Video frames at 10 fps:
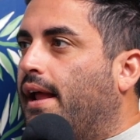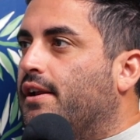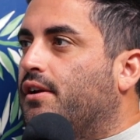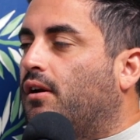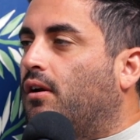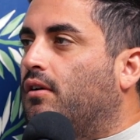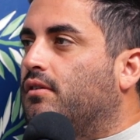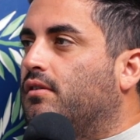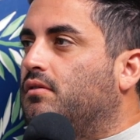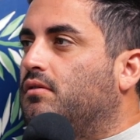And
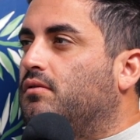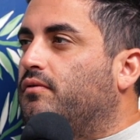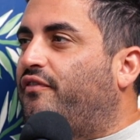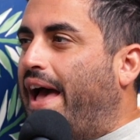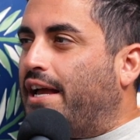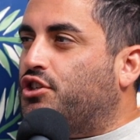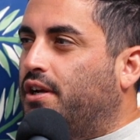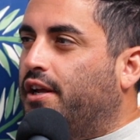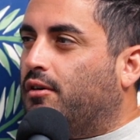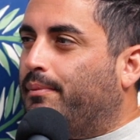you're
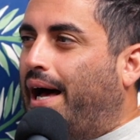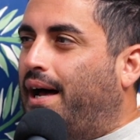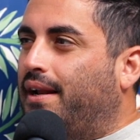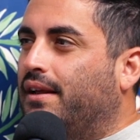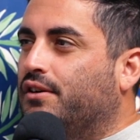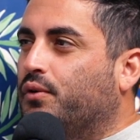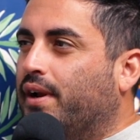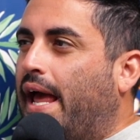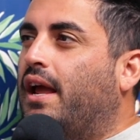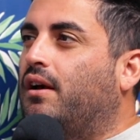fashioning your body into
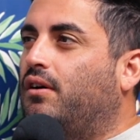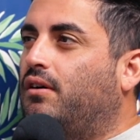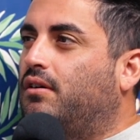an angle.